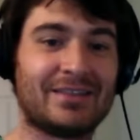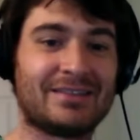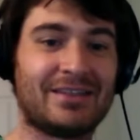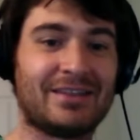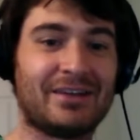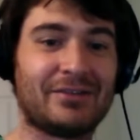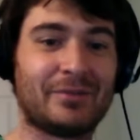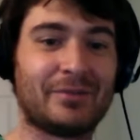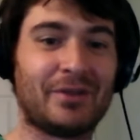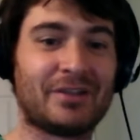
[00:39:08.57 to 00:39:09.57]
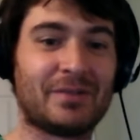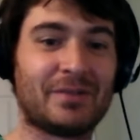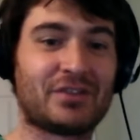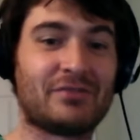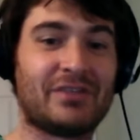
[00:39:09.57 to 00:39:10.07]
Scenario,
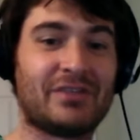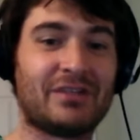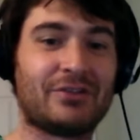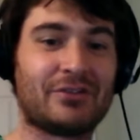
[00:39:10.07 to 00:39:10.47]
especially on FanDuel.